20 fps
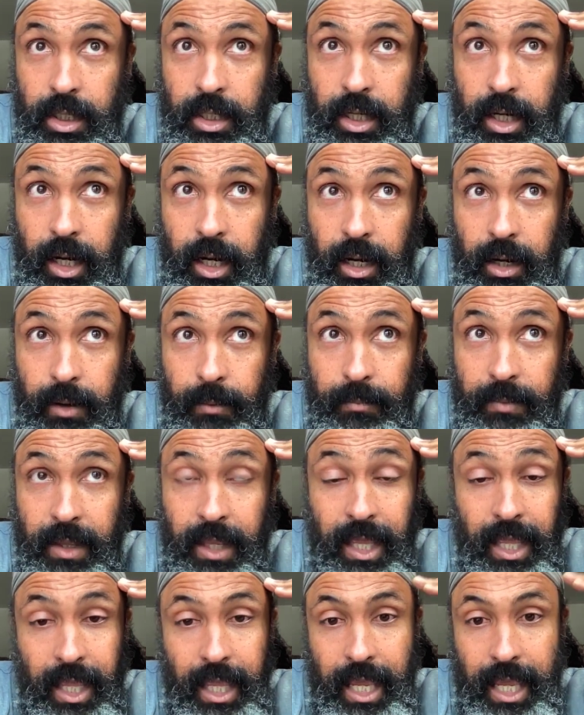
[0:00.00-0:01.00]

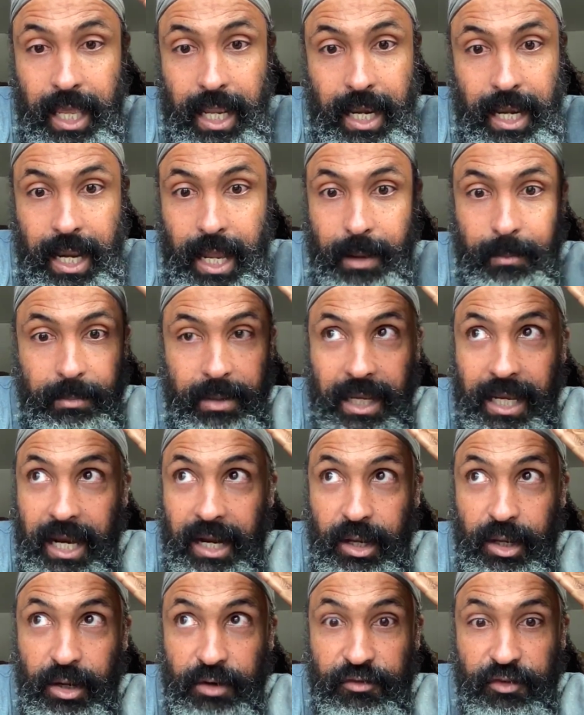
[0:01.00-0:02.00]
not being out
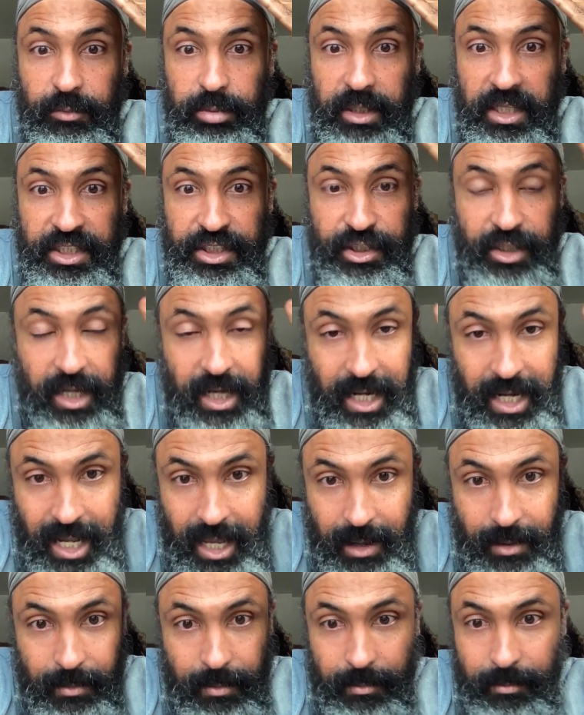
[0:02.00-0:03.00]
here for pleasure and
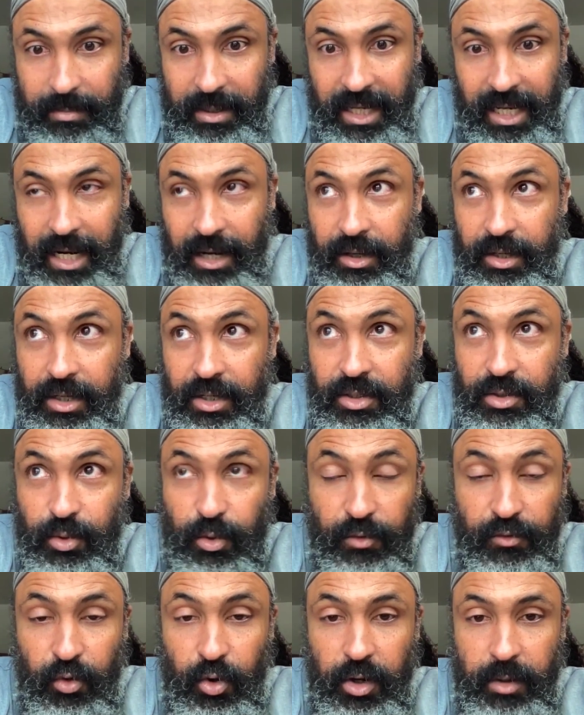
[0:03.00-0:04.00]
not being out here to
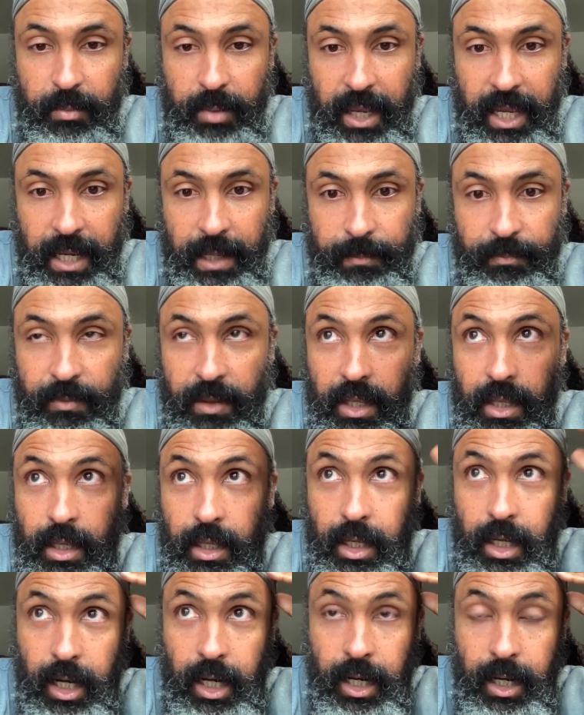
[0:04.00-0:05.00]
avoid pain,
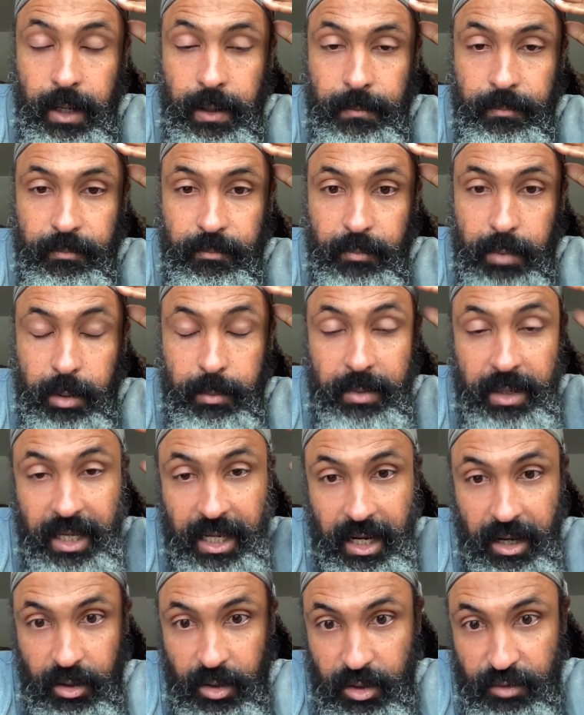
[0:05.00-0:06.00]
but being
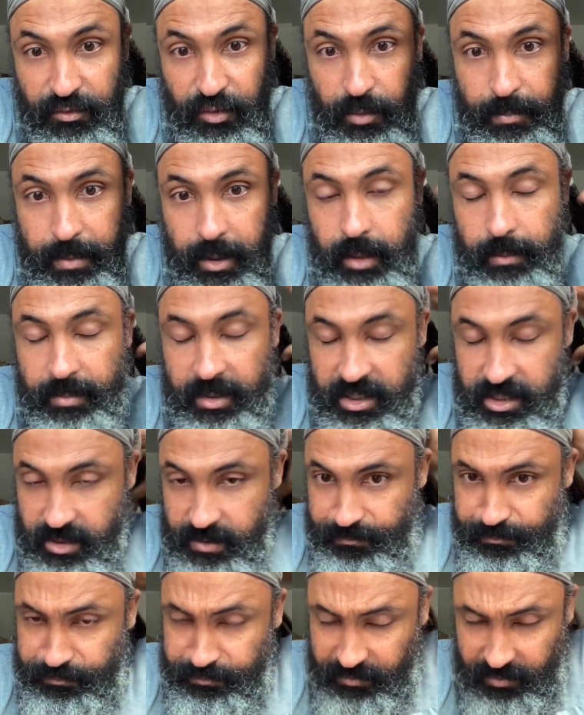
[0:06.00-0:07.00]
out here for a purpose.
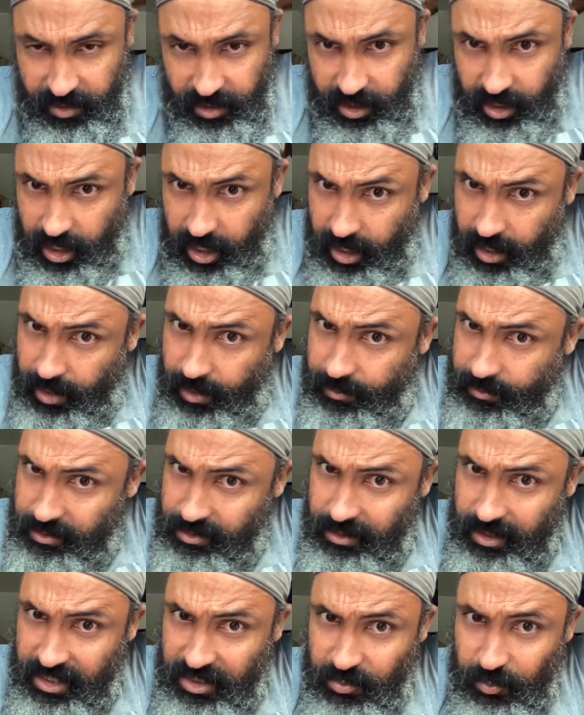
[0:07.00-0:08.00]
So
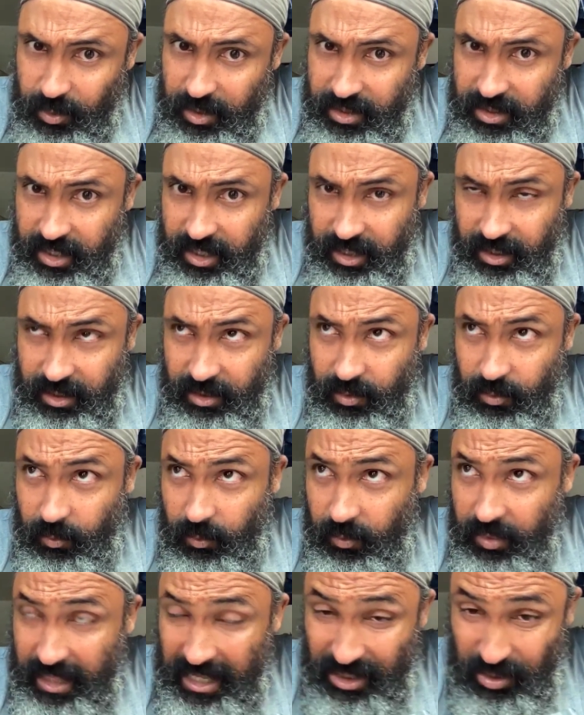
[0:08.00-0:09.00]
that's one thing.
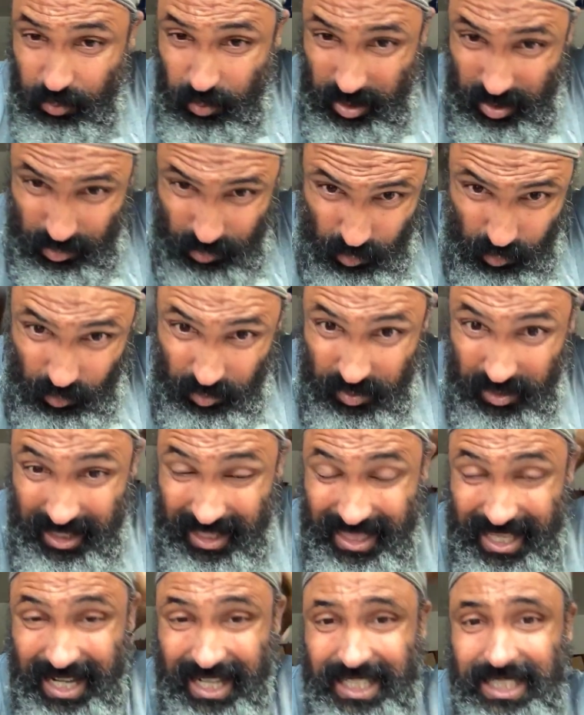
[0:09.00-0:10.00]
That's one thing
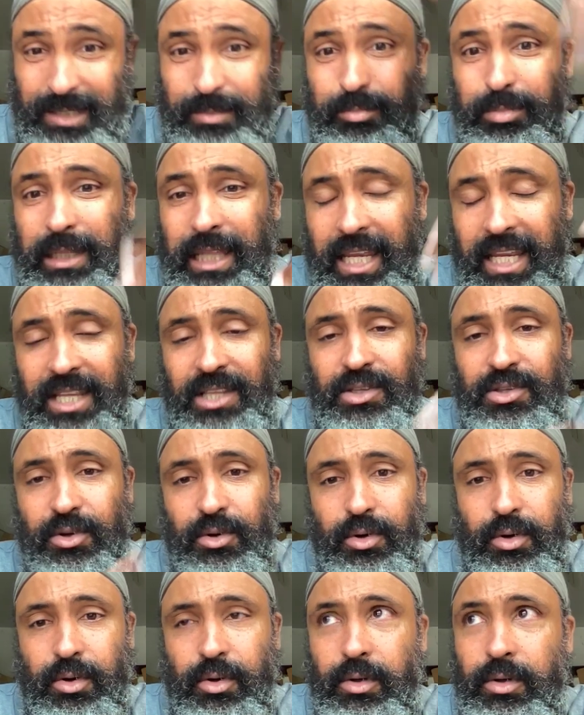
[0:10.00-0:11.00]
that explains,
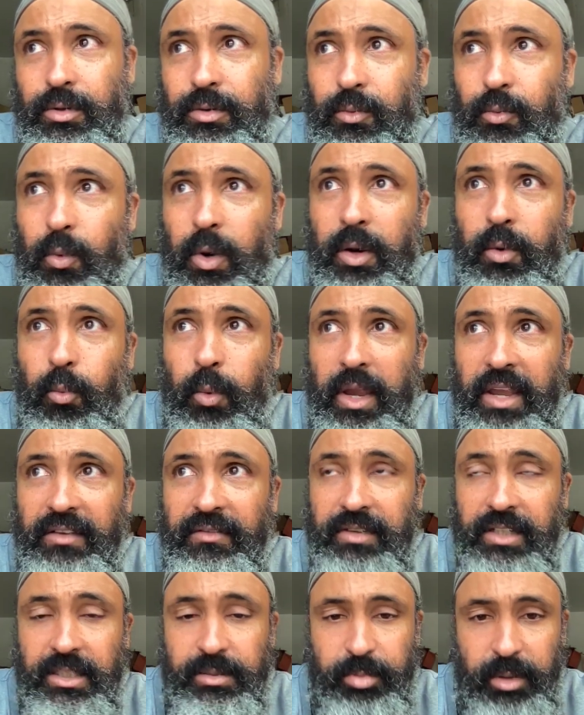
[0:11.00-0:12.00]
or one way of
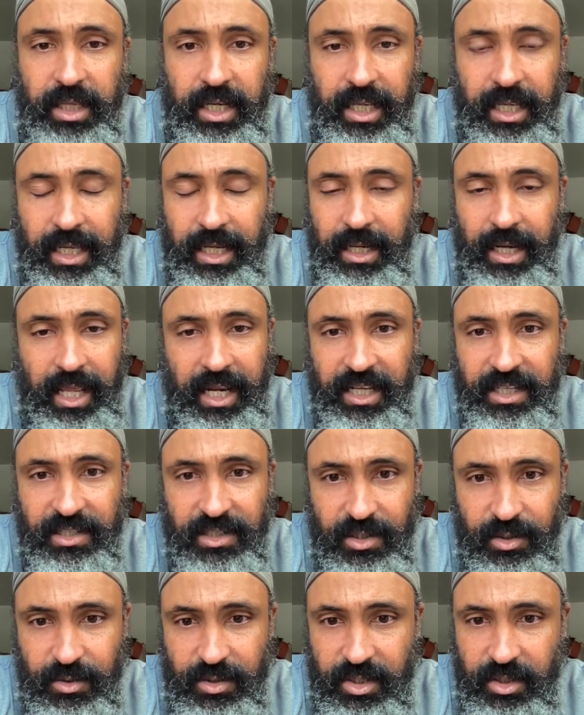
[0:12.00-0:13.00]
explaining it, not
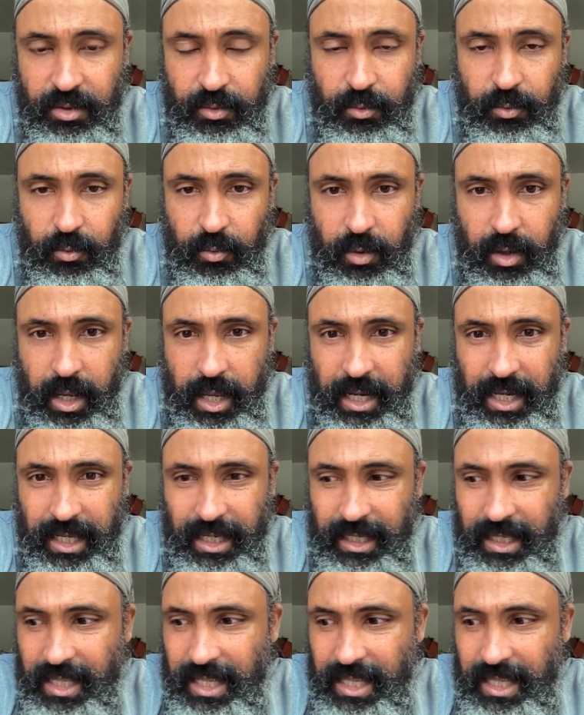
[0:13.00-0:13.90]
excusing any